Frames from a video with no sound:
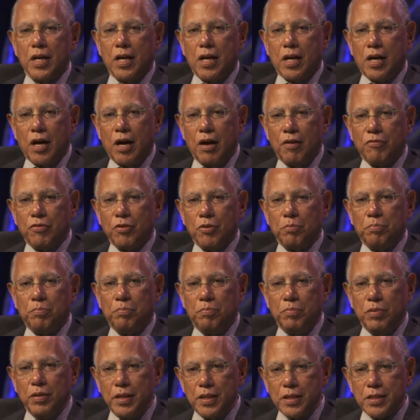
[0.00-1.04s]
cover,
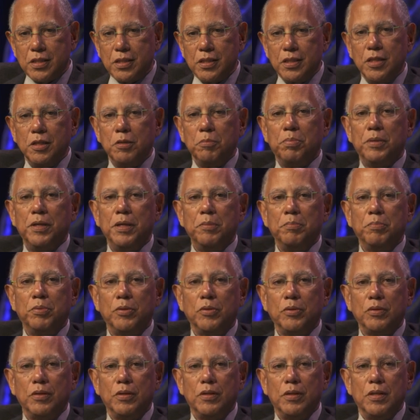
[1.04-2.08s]
listen to
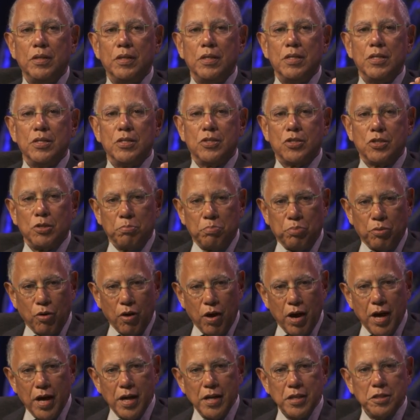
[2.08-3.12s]
people,
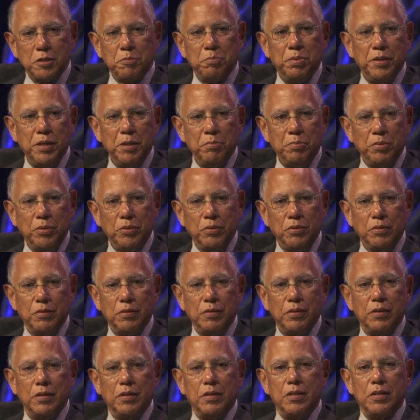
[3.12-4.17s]
surprise people,
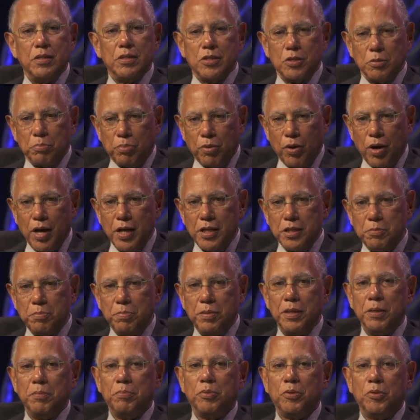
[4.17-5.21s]
surprise
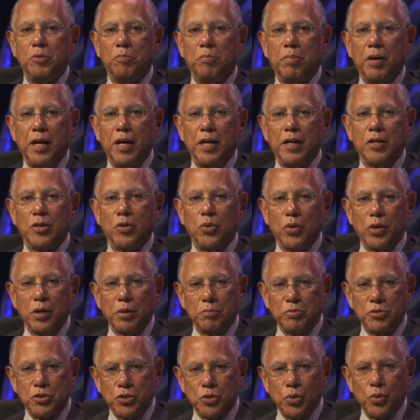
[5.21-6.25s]
people by going
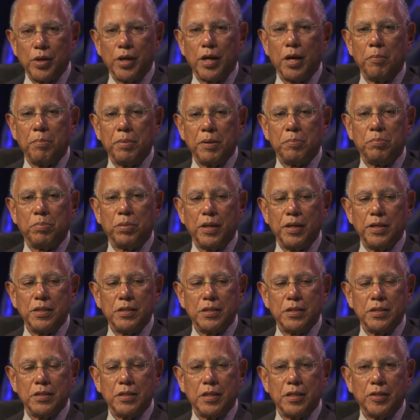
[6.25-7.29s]
showing up at
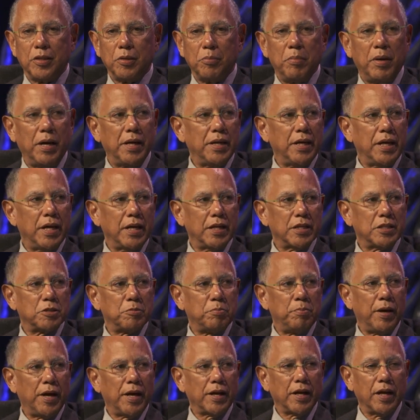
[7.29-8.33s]
places that they might not
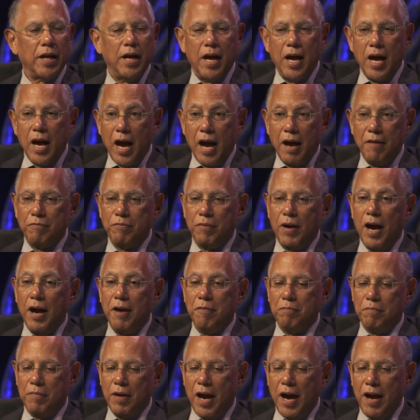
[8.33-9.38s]
expect. I've,
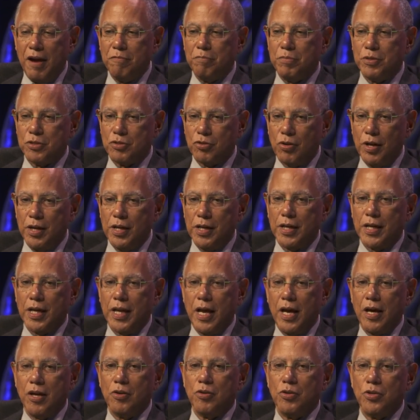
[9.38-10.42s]
I'm, I've been trying to get
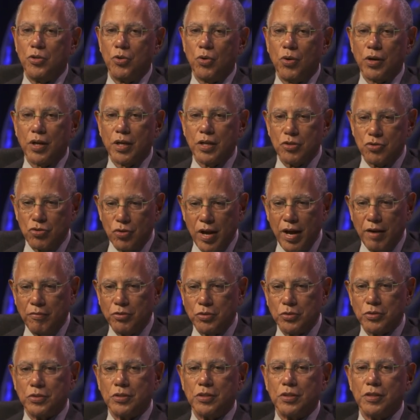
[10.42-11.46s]
out of New York and
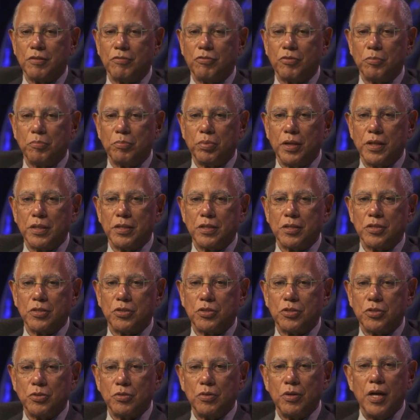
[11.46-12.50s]
travel to different places
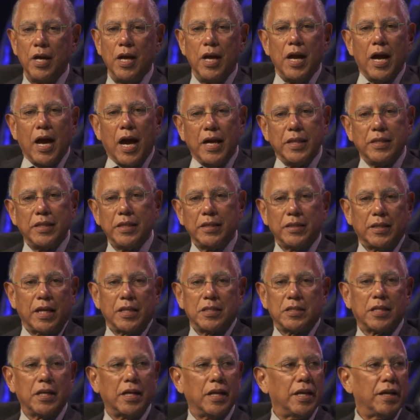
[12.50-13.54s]
too. I think
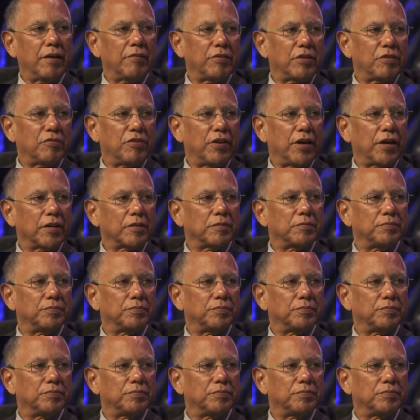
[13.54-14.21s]
that's got to have an effect.